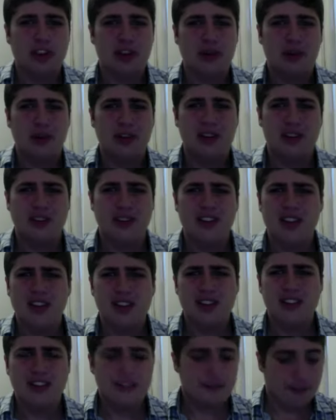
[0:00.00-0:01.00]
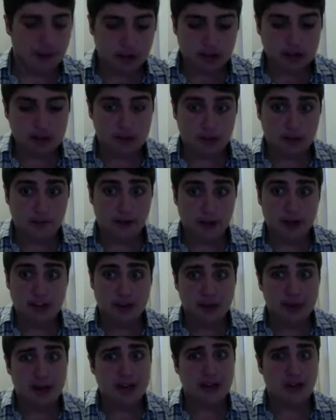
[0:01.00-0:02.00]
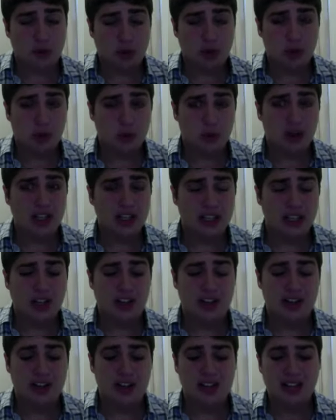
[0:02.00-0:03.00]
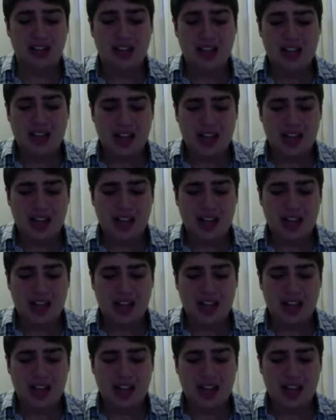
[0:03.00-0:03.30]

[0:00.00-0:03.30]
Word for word: So it was almost like two different matches. It was so fucking weird.